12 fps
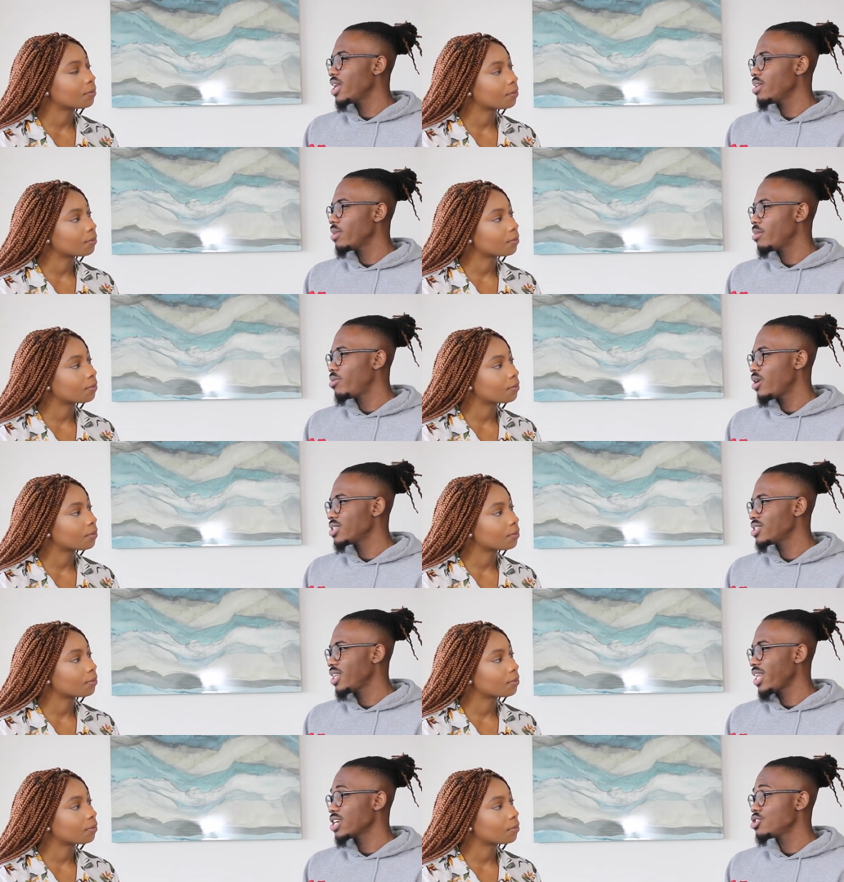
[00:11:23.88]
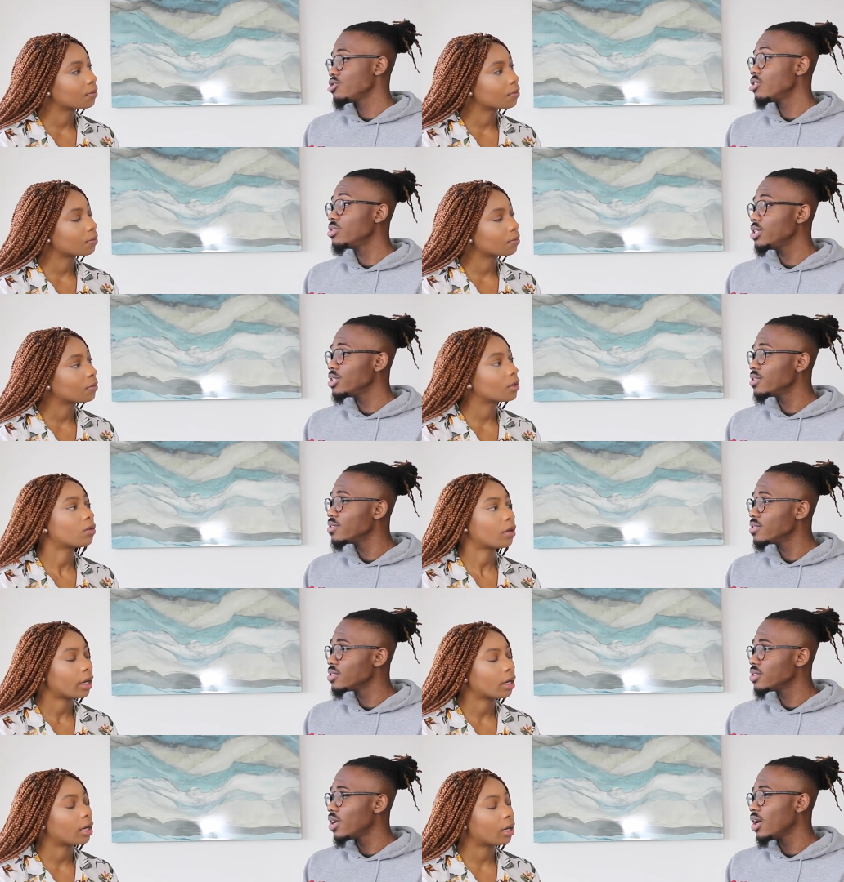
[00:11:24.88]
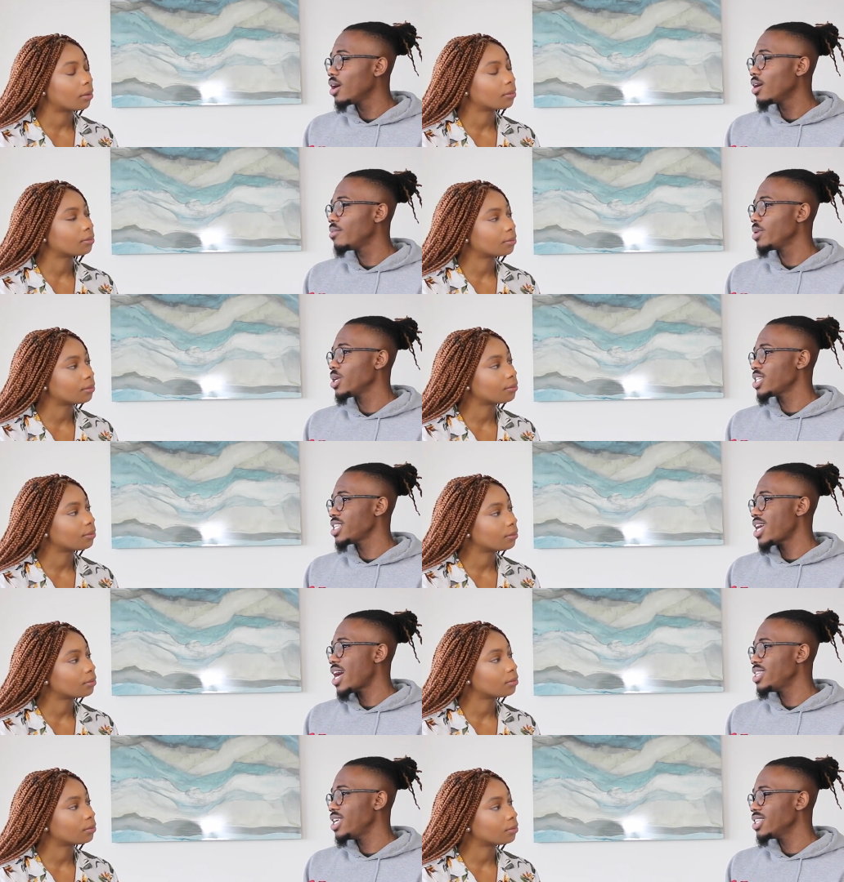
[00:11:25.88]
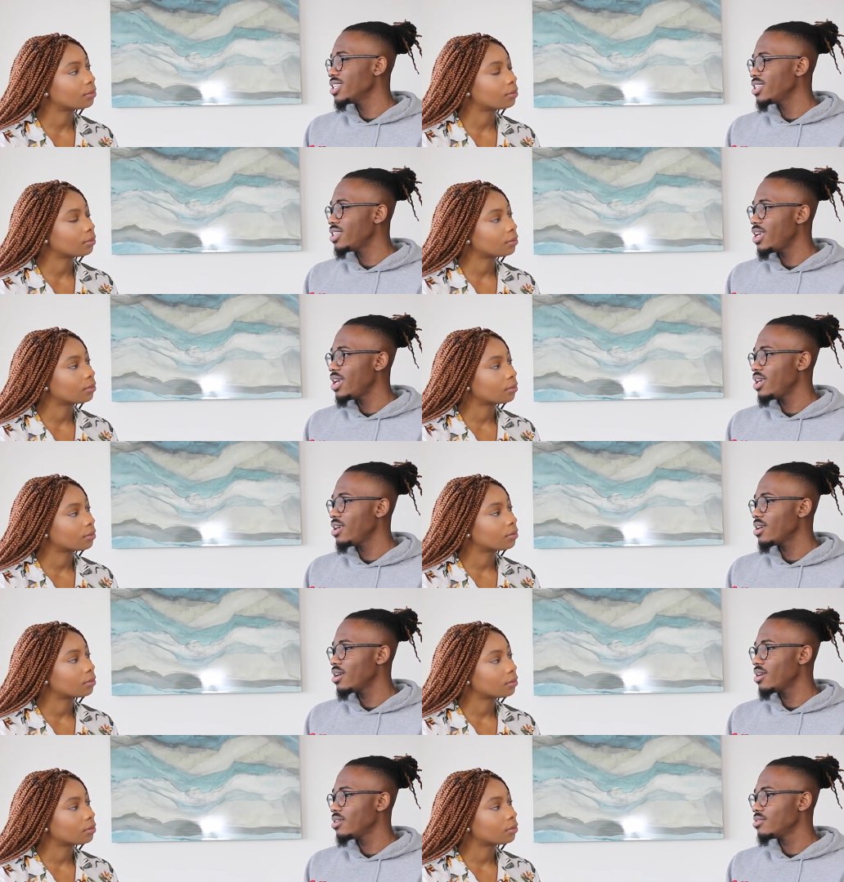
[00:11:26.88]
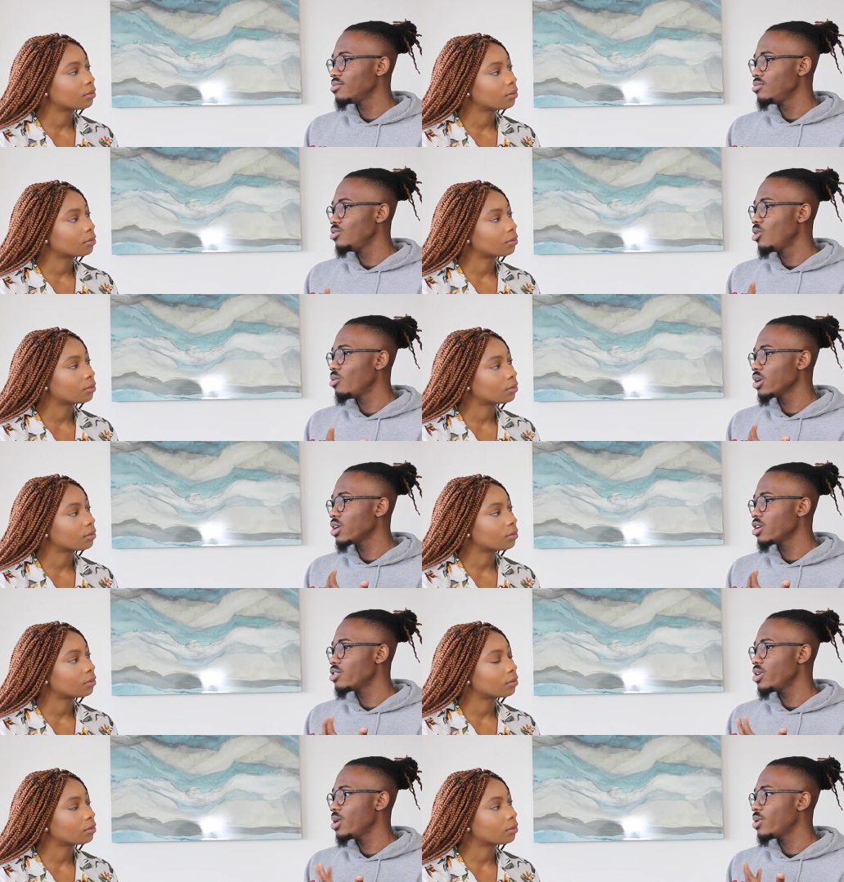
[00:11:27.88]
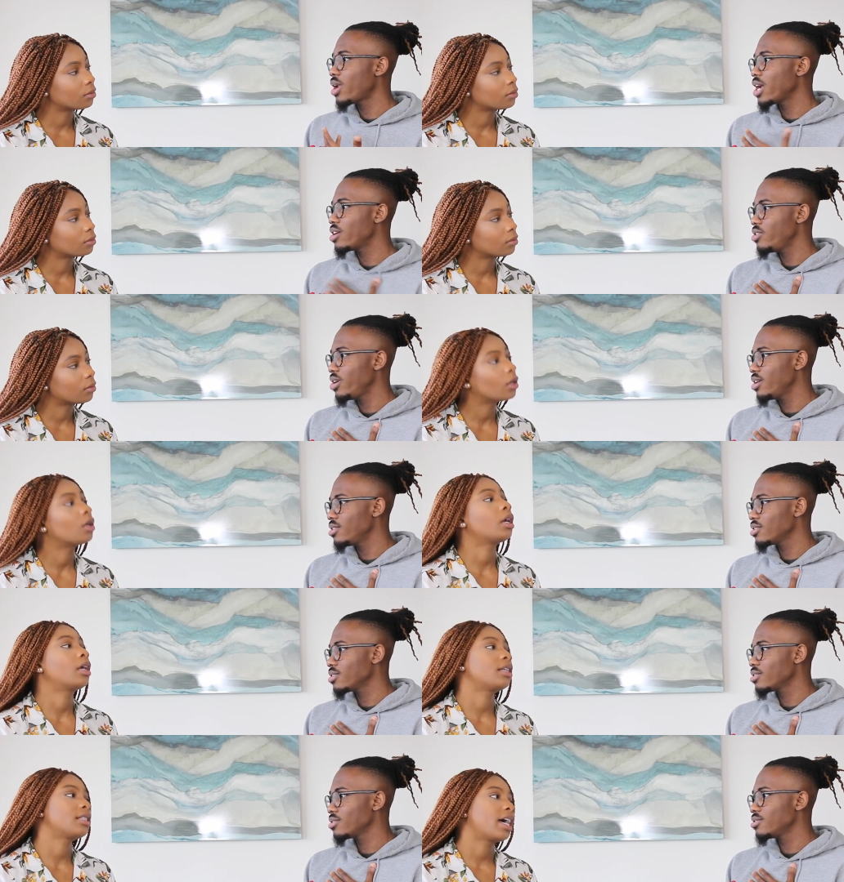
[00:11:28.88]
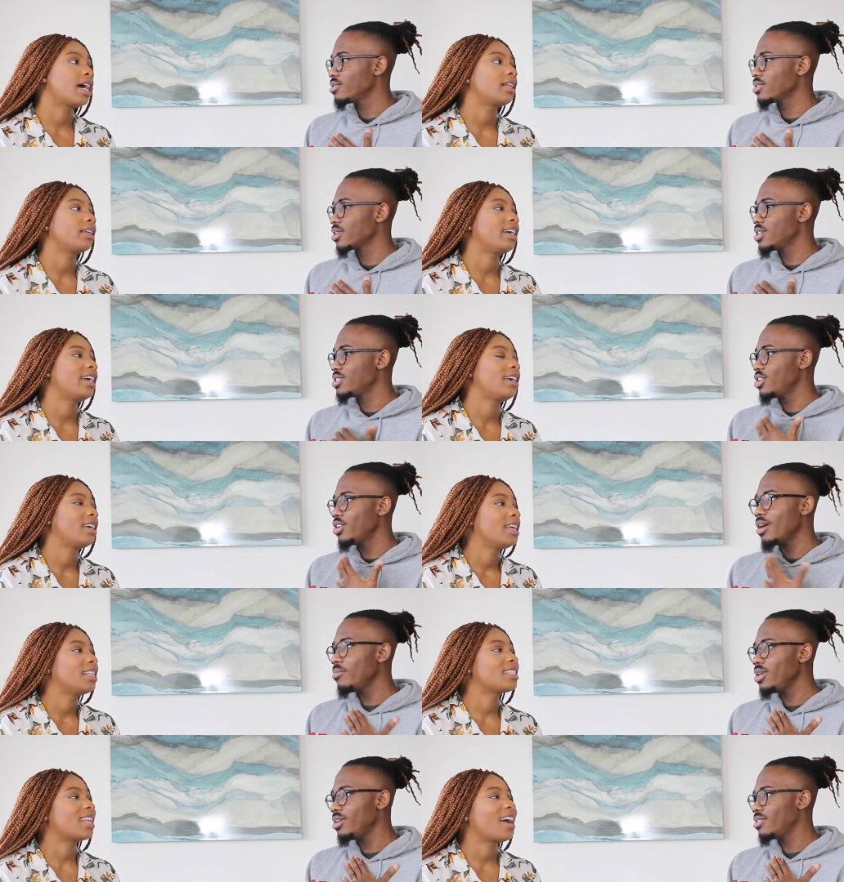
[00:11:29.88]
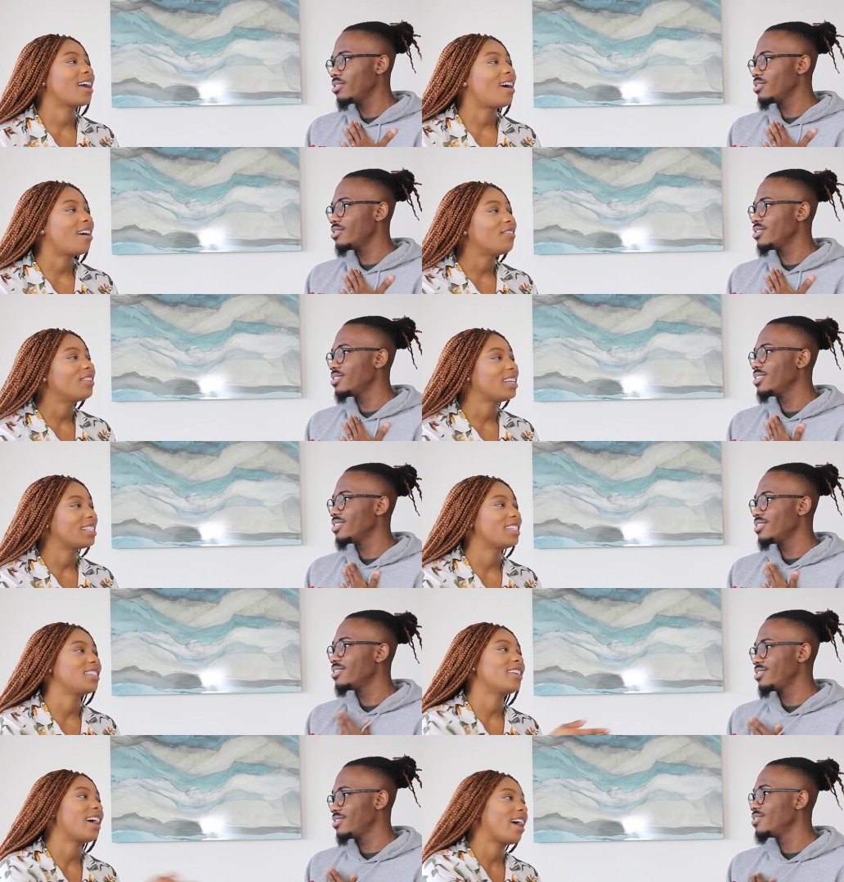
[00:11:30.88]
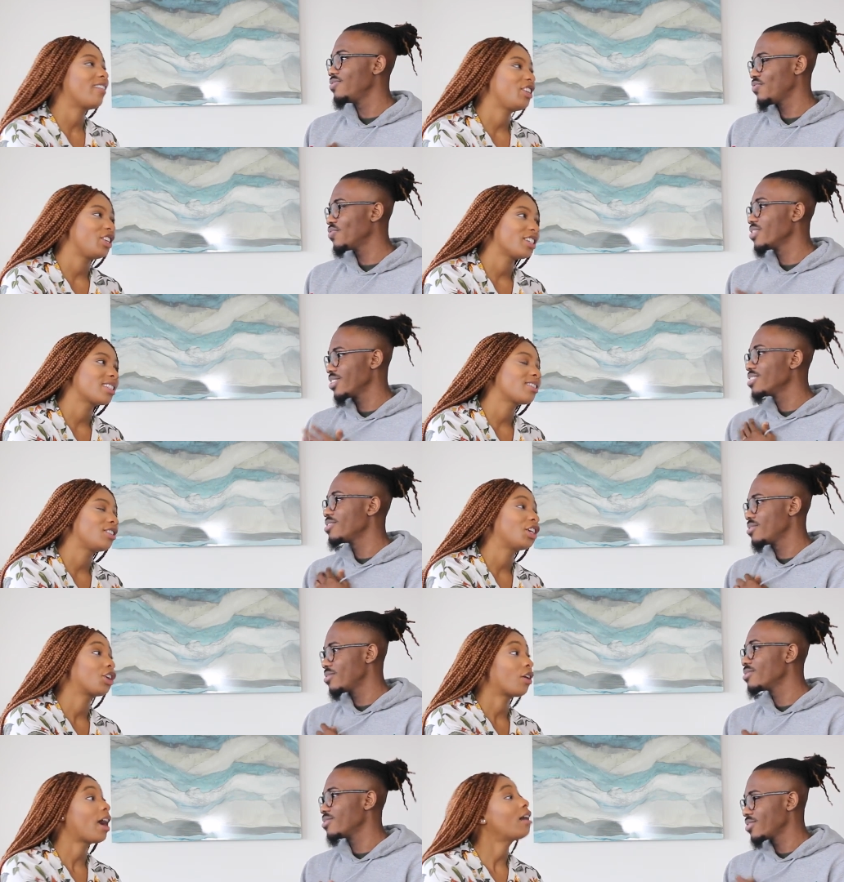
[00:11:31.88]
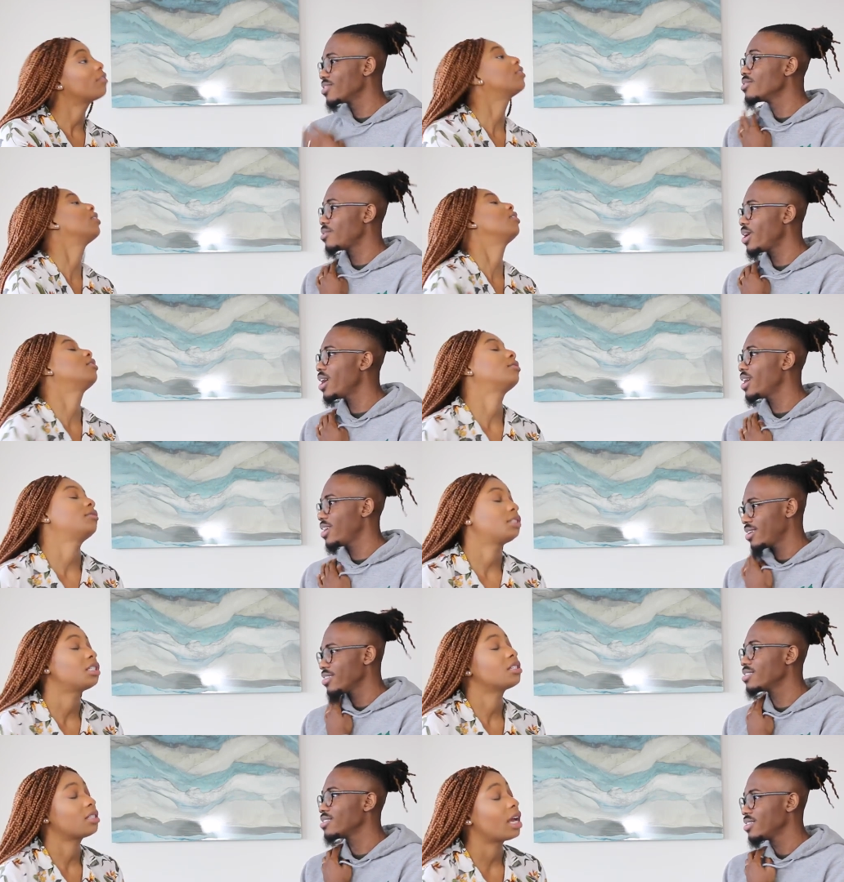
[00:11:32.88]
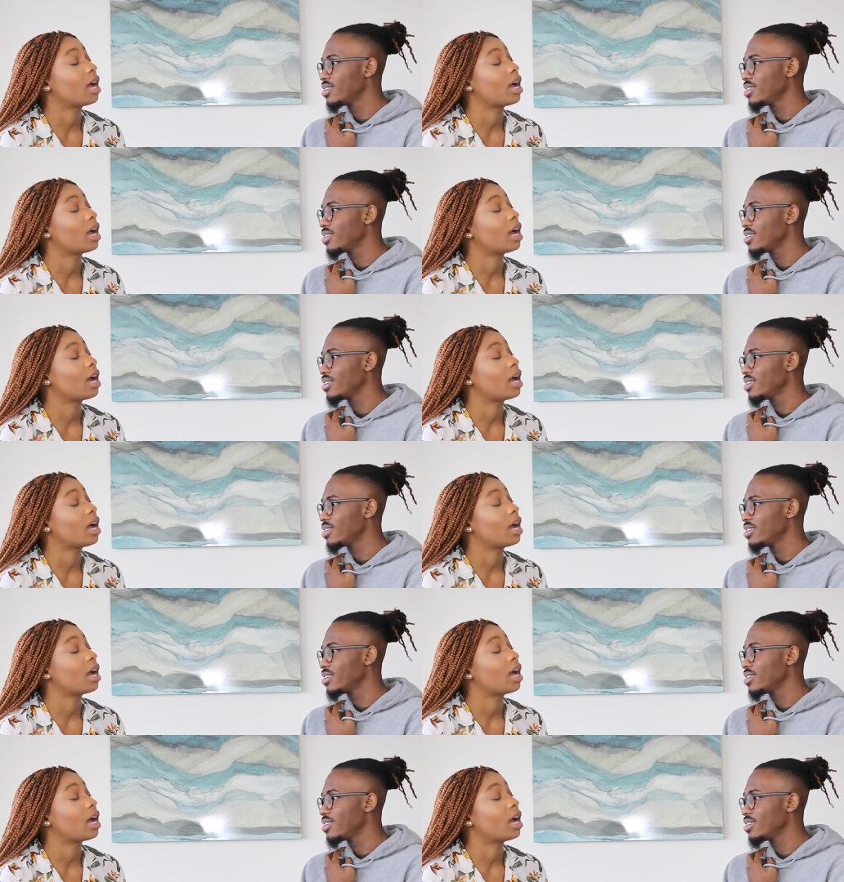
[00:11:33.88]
Speaker 1: hiding my process. I like showing it. Right. Yeah. Um, because at the end of the day, no one can create what I create.
Speaker 2: Exactly. Because they're not me. That confidence that you have in your your craft, though, right? Which is